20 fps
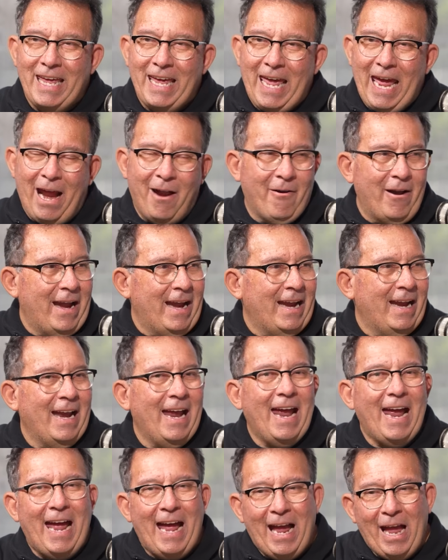carrying
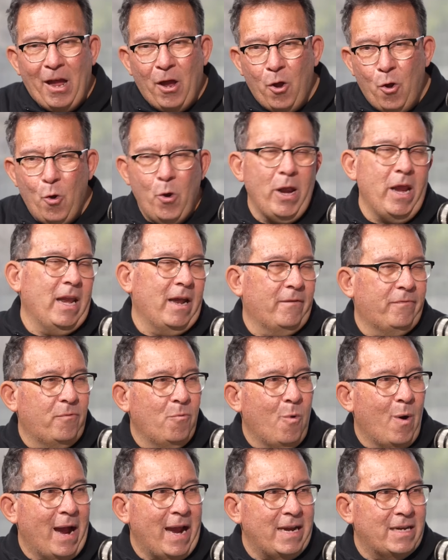a good enough
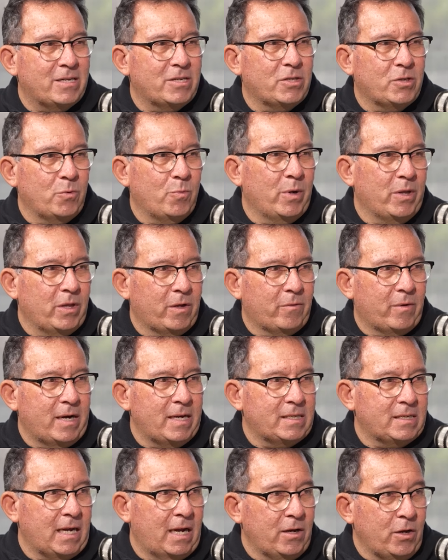weight to win the
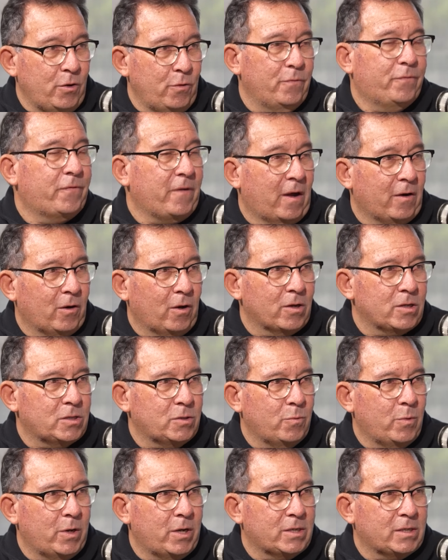race. And you found lots
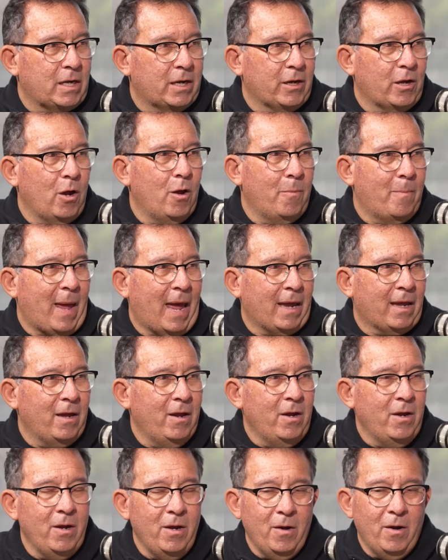of winners. I go back
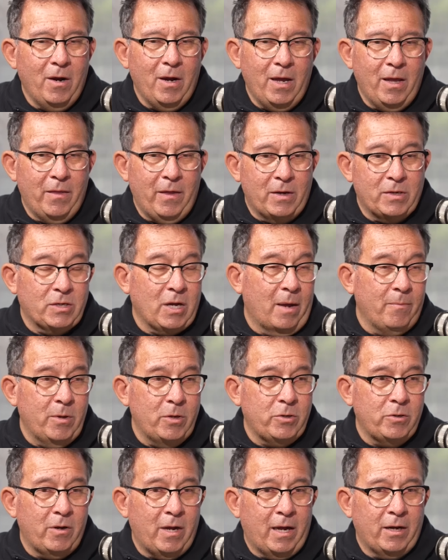that time
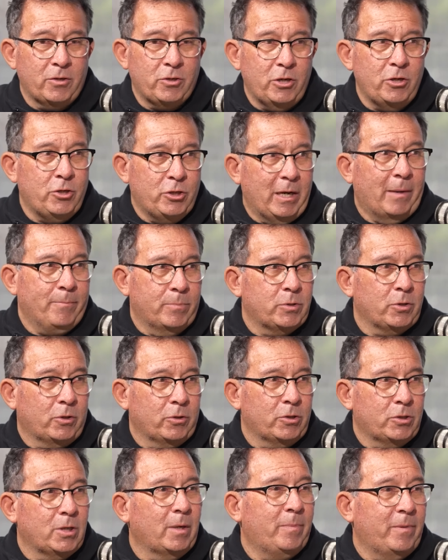that you actually jumped
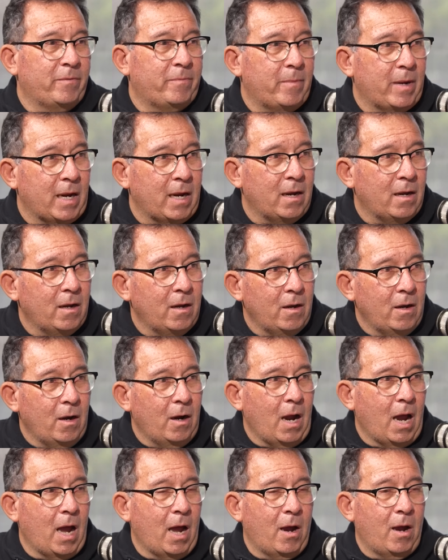on top of me.
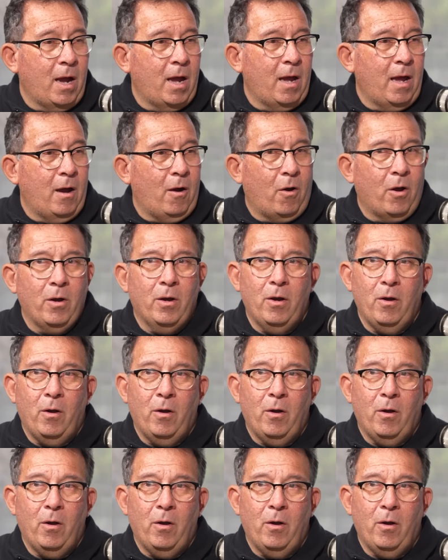on